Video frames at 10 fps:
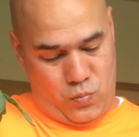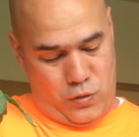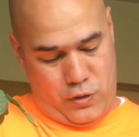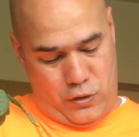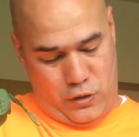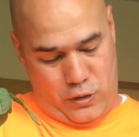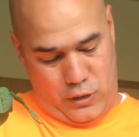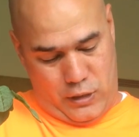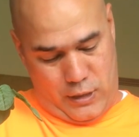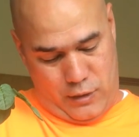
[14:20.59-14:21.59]
And you're going
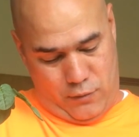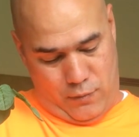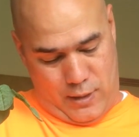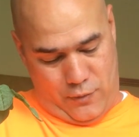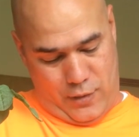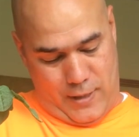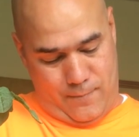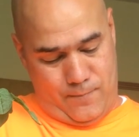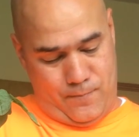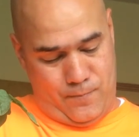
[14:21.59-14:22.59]
to cut around
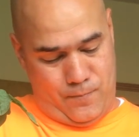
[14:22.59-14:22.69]
that.